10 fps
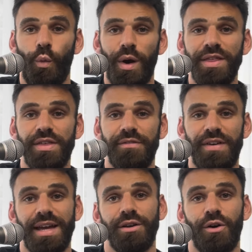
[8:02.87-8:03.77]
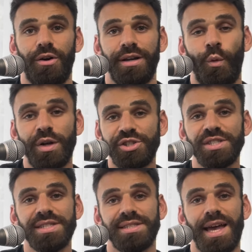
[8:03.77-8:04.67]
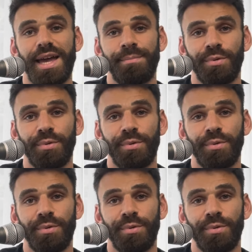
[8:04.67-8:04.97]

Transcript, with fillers: with Vanguard, which is to say,